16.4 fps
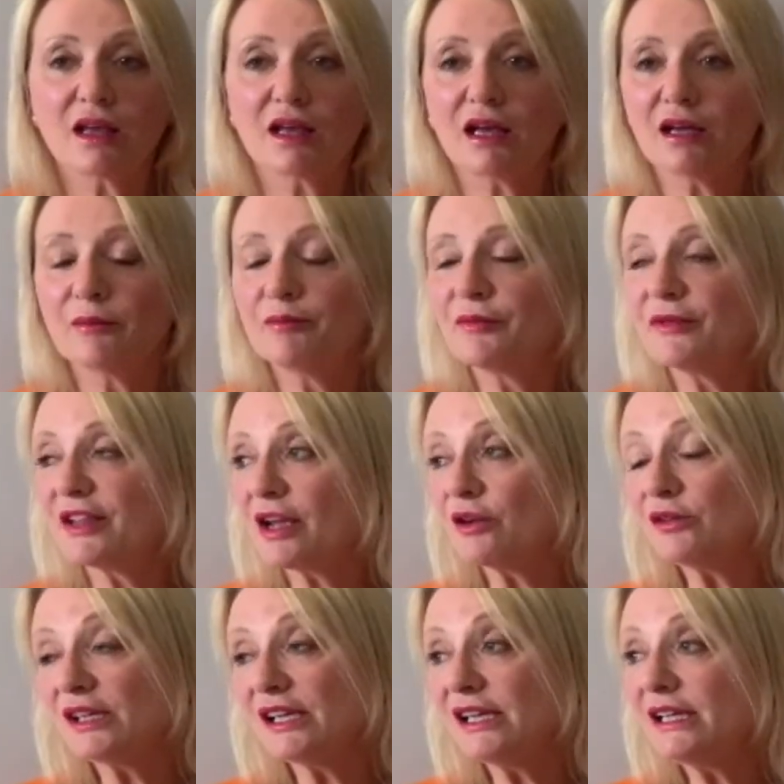The
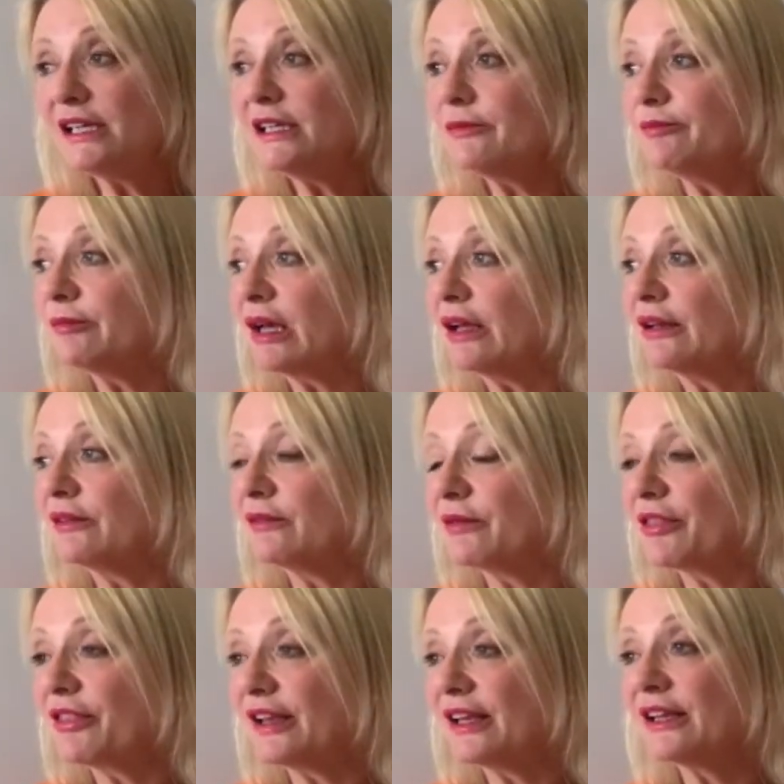only
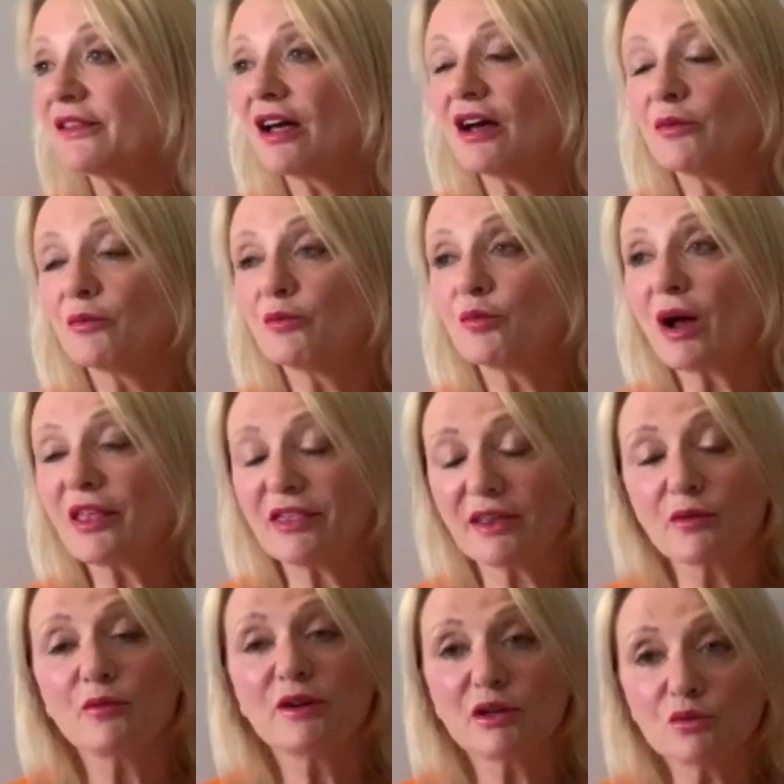thing that I
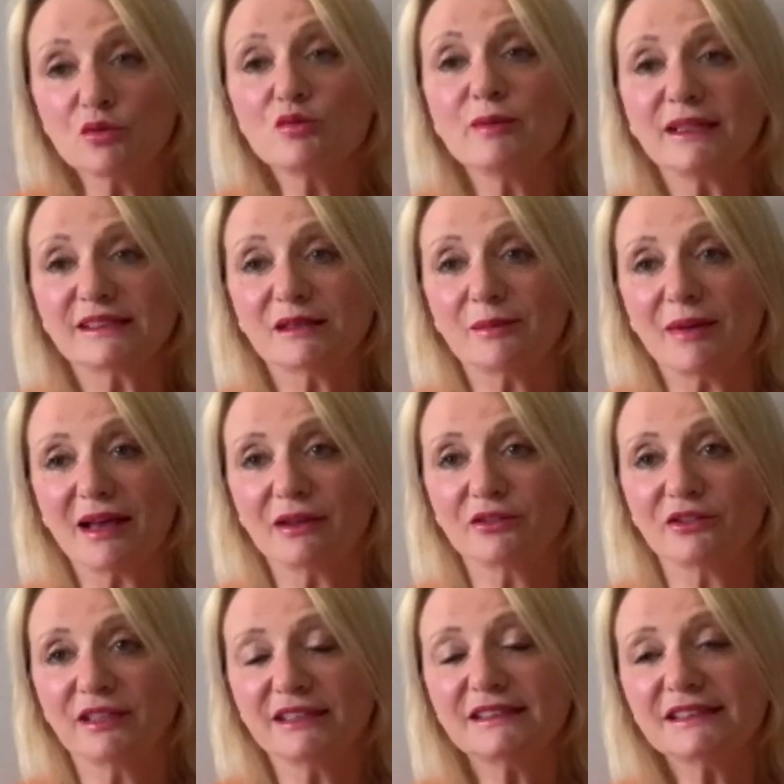think we all miss
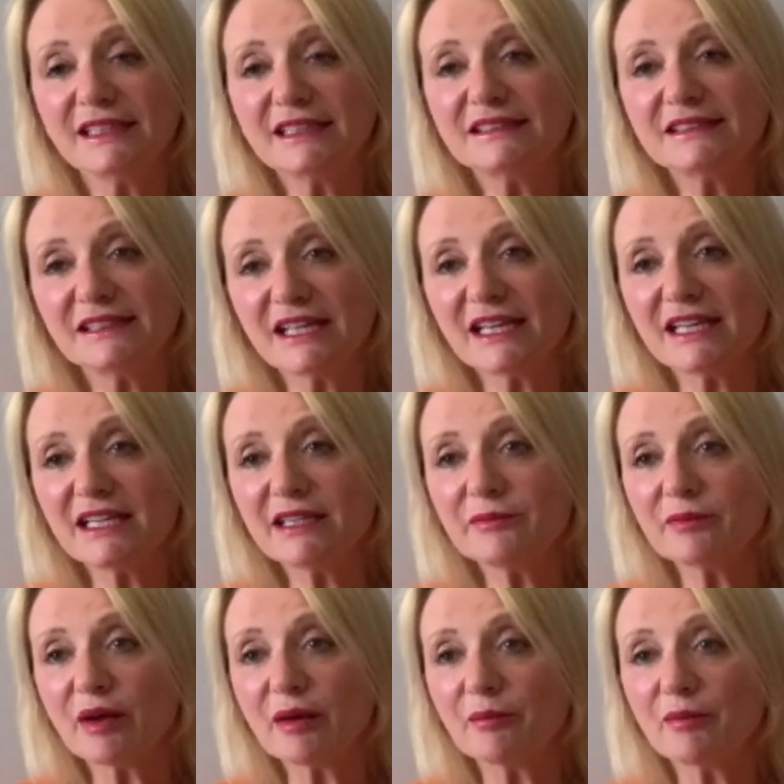about it is
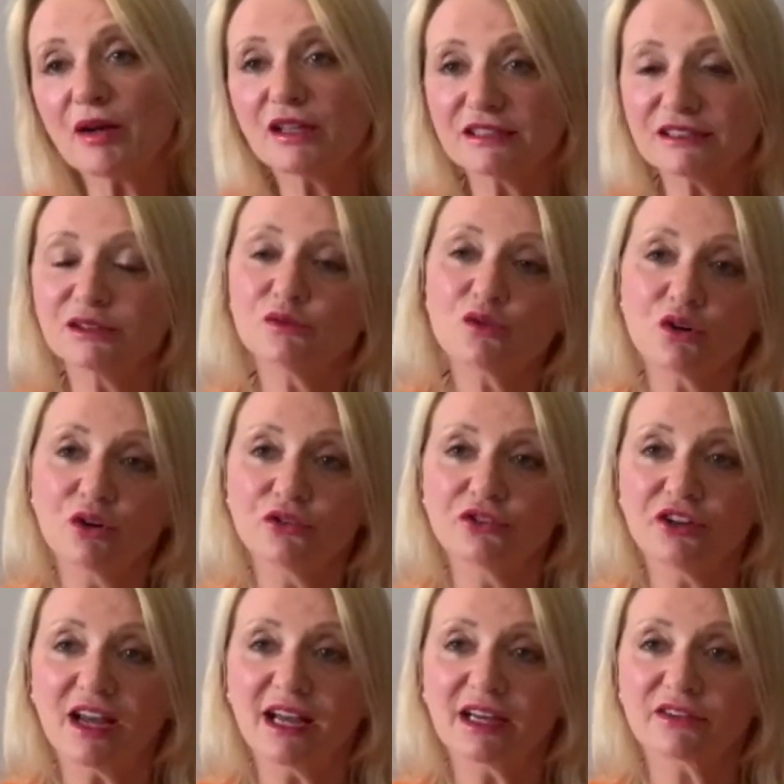the personal
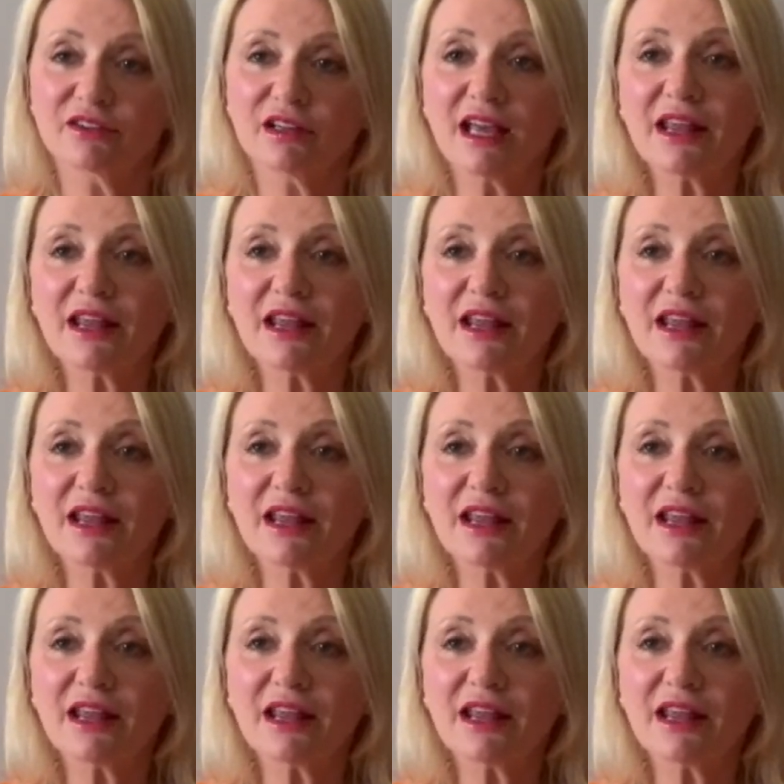contact.